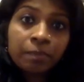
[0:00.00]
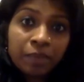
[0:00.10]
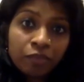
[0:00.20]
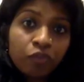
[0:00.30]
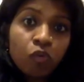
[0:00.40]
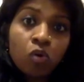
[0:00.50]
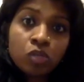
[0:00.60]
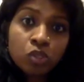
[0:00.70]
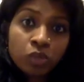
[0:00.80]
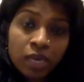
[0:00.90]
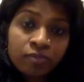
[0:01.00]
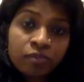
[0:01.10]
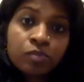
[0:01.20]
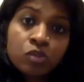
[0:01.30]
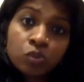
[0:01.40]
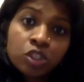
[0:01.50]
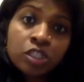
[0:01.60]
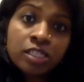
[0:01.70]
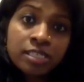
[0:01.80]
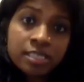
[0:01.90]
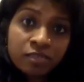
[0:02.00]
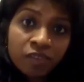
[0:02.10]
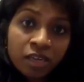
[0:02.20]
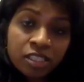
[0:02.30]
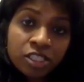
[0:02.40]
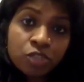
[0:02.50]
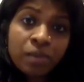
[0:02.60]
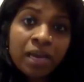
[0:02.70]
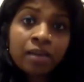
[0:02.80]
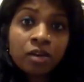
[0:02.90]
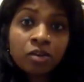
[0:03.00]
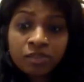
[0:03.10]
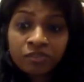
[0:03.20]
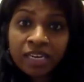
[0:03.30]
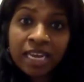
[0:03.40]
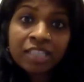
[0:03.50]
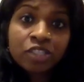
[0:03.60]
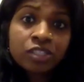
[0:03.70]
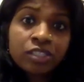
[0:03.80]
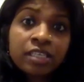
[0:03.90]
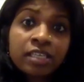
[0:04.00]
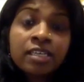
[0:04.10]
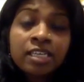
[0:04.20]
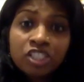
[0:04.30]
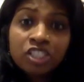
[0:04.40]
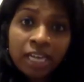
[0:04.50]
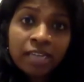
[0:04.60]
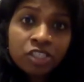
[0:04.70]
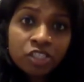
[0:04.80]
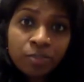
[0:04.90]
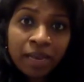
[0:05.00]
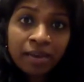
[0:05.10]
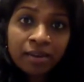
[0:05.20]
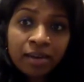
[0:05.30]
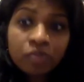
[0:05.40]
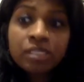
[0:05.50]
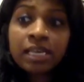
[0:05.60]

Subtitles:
pick folks who come from socially disadvantaged backgrounds or financially challenged backgrounds,